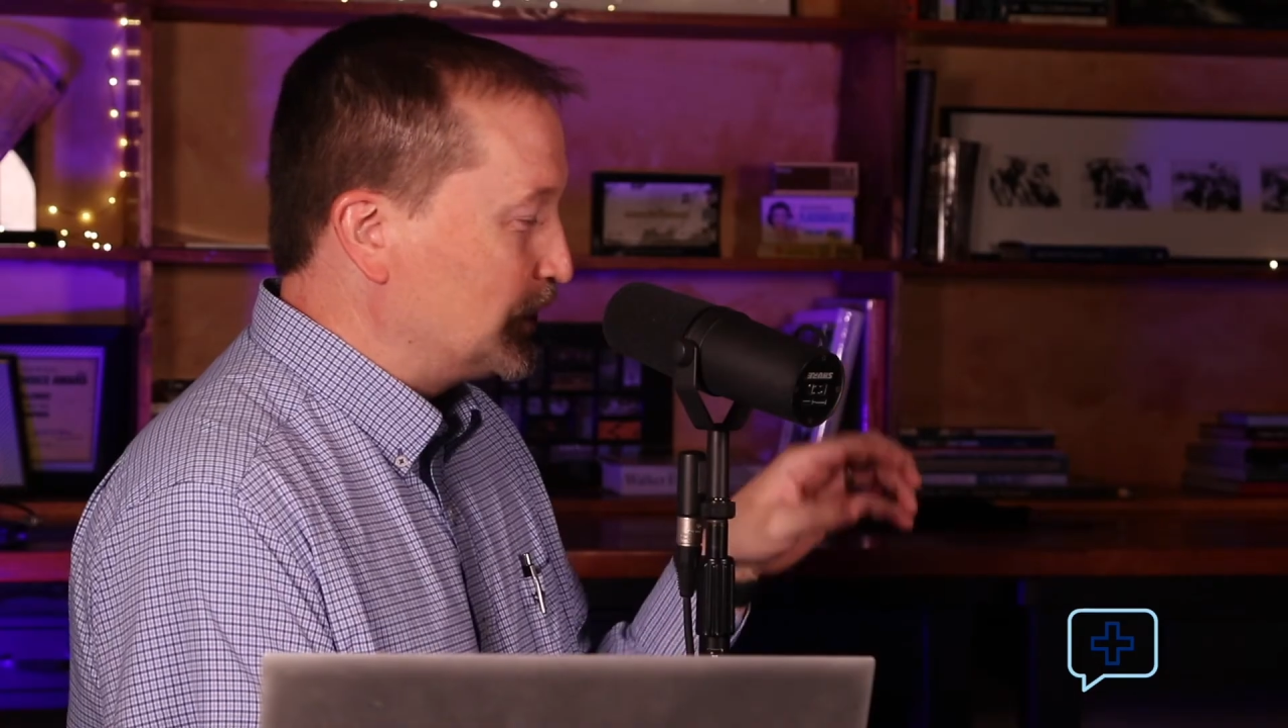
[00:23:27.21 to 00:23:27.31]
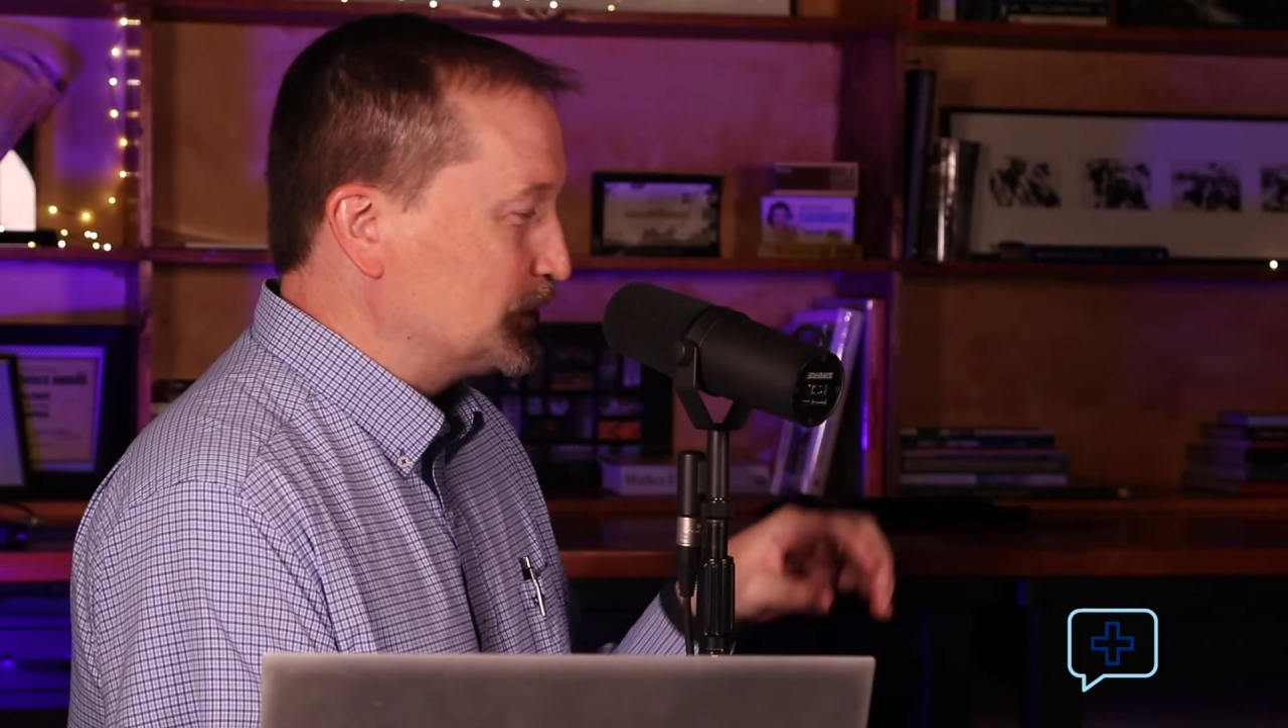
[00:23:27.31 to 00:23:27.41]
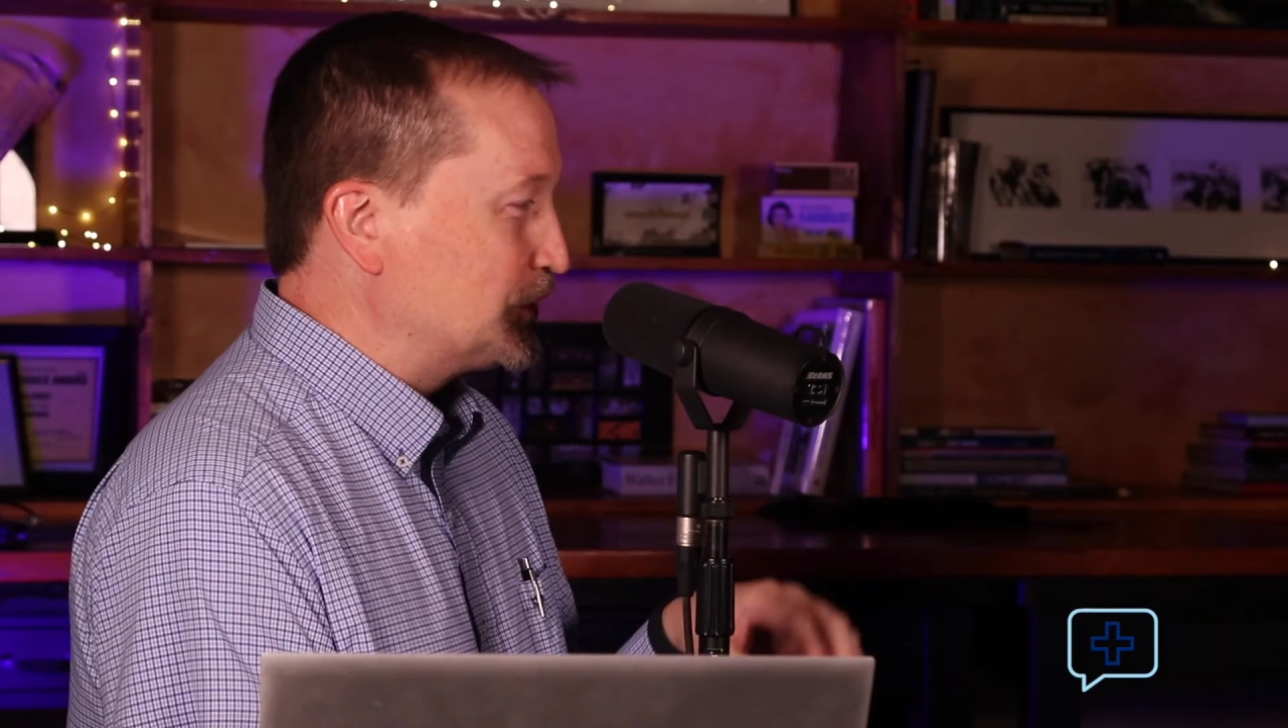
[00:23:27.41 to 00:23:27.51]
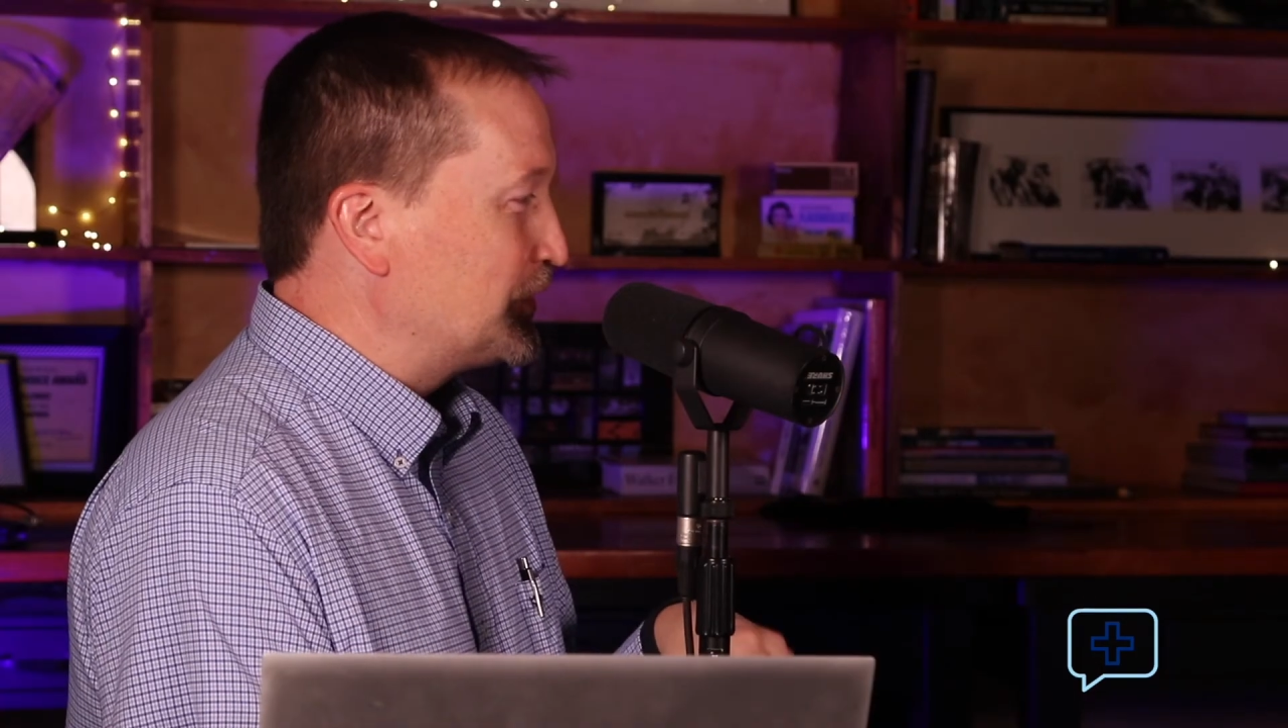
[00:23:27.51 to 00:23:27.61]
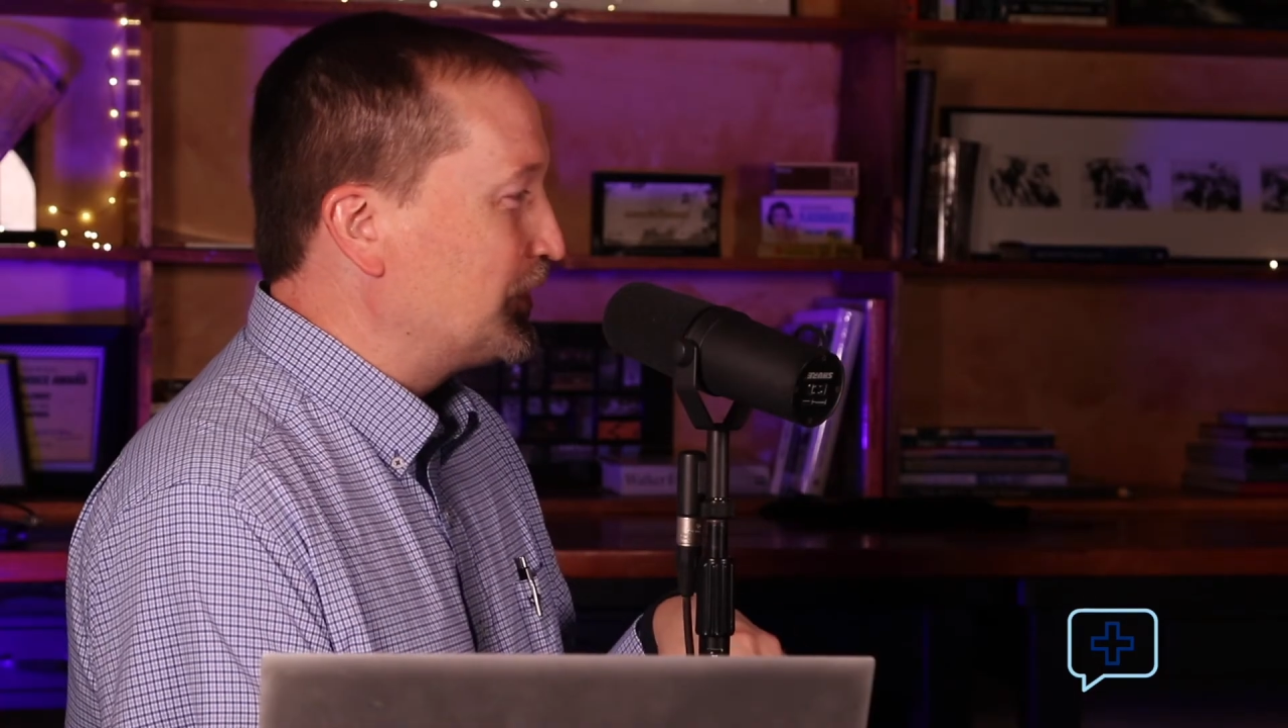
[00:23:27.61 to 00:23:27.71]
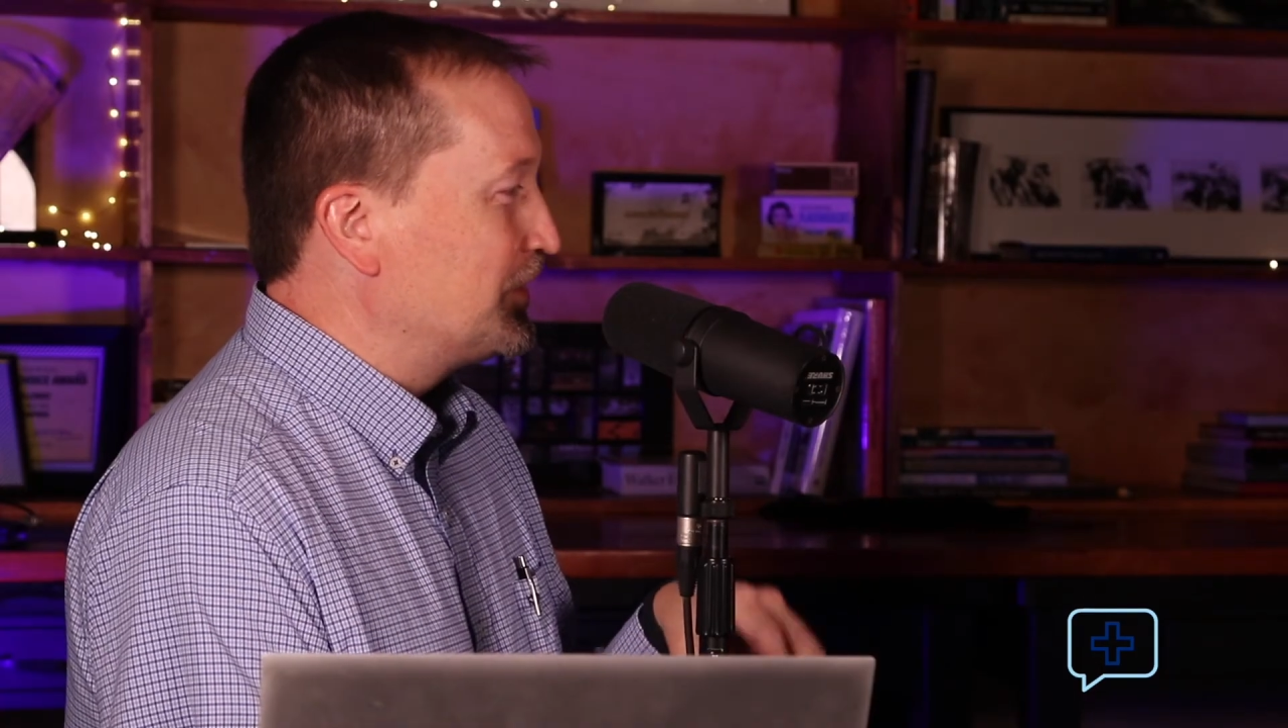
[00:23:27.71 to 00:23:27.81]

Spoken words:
culture